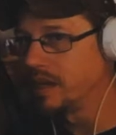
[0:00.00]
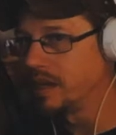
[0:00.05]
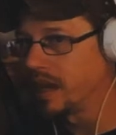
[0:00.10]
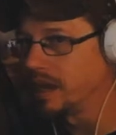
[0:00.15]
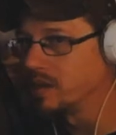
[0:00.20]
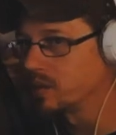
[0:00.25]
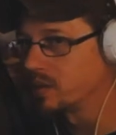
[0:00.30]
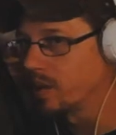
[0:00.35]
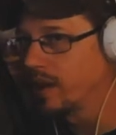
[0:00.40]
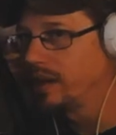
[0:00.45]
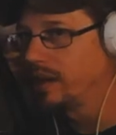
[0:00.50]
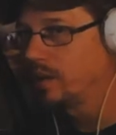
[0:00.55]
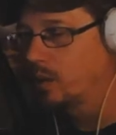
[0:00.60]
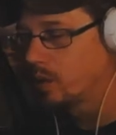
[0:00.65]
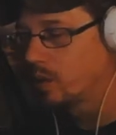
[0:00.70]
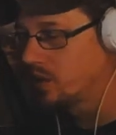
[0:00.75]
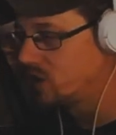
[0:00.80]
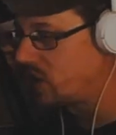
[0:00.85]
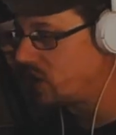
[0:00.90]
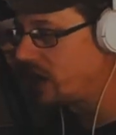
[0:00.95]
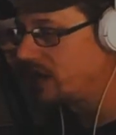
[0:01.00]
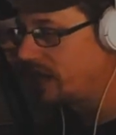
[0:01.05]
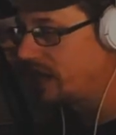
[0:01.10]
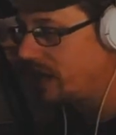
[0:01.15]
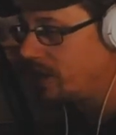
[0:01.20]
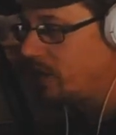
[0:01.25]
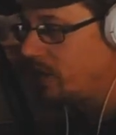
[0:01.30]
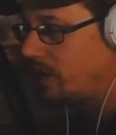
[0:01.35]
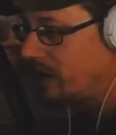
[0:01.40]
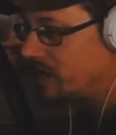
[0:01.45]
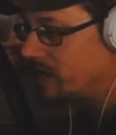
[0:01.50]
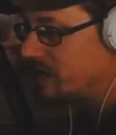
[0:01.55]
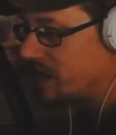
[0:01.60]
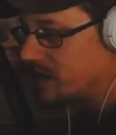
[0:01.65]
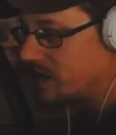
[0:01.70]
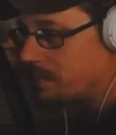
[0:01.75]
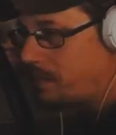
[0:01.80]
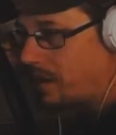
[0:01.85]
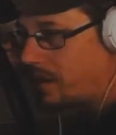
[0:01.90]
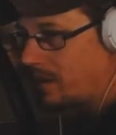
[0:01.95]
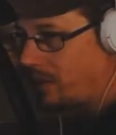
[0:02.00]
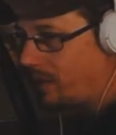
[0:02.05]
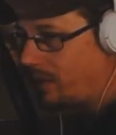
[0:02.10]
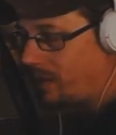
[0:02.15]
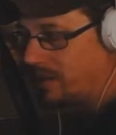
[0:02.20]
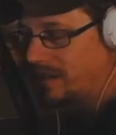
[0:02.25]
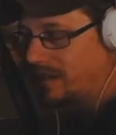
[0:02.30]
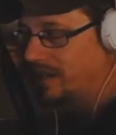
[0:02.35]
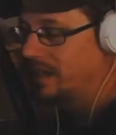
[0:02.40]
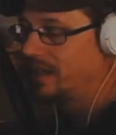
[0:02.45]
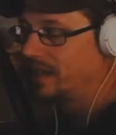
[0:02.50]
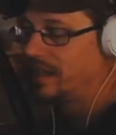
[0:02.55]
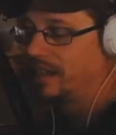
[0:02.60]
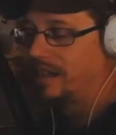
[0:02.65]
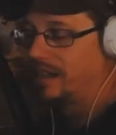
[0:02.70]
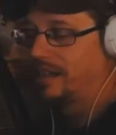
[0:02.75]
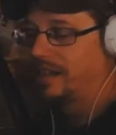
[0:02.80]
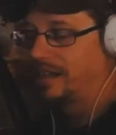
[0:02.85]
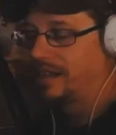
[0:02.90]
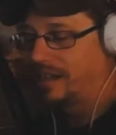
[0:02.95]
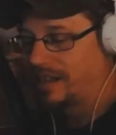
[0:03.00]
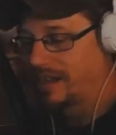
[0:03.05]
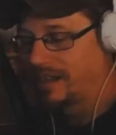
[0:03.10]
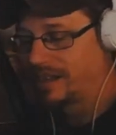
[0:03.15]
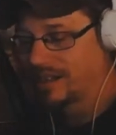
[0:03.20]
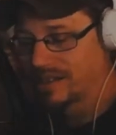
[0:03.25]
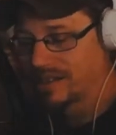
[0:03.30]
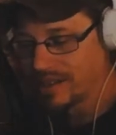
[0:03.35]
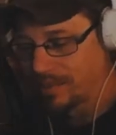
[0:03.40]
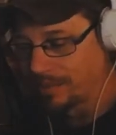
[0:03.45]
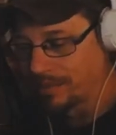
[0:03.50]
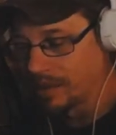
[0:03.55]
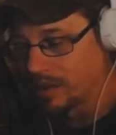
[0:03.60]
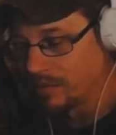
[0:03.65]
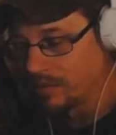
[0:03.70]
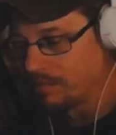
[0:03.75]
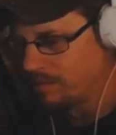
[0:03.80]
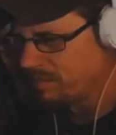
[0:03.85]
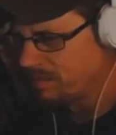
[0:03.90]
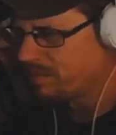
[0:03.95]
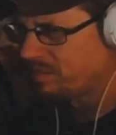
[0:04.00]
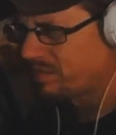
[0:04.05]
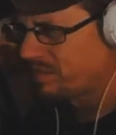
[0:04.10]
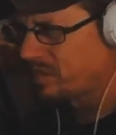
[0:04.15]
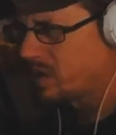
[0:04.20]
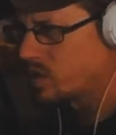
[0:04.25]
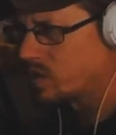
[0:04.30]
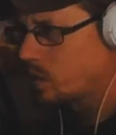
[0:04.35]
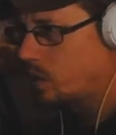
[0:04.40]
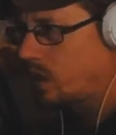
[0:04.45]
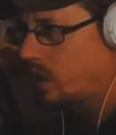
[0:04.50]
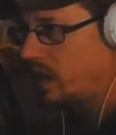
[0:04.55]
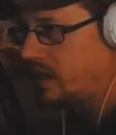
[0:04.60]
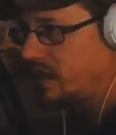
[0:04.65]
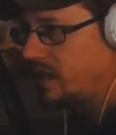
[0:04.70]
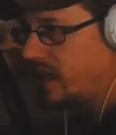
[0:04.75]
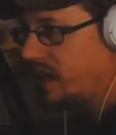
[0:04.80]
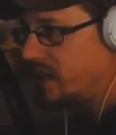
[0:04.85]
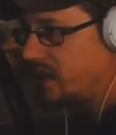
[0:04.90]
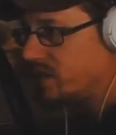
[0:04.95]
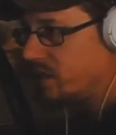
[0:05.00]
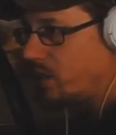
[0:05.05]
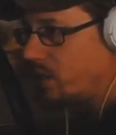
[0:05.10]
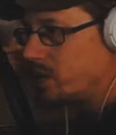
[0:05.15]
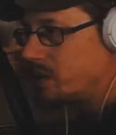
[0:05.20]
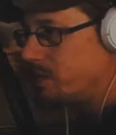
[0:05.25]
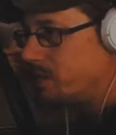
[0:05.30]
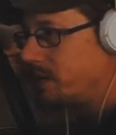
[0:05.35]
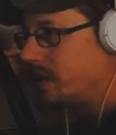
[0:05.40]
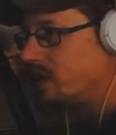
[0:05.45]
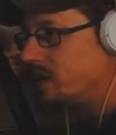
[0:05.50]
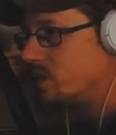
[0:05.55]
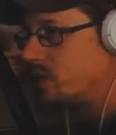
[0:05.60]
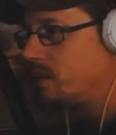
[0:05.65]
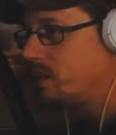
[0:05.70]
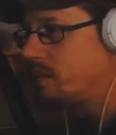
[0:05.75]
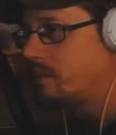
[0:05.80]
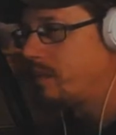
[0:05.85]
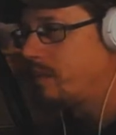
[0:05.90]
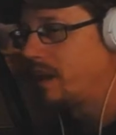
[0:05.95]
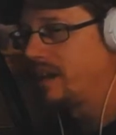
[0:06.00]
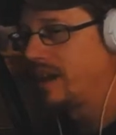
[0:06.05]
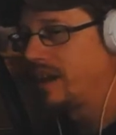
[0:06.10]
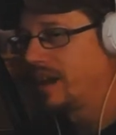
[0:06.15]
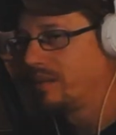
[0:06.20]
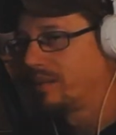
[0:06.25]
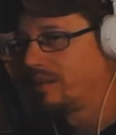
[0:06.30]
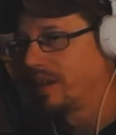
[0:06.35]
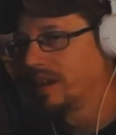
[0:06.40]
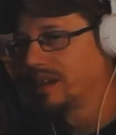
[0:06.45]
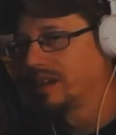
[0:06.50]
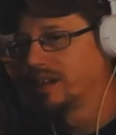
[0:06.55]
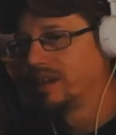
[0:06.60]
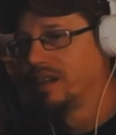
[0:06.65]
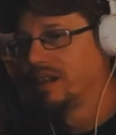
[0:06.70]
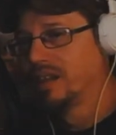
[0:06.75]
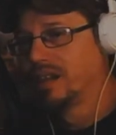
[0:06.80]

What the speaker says: days, right? Or Jay Leno gives his monologue. Something sort of like that. It's always been a dream of mine to have like a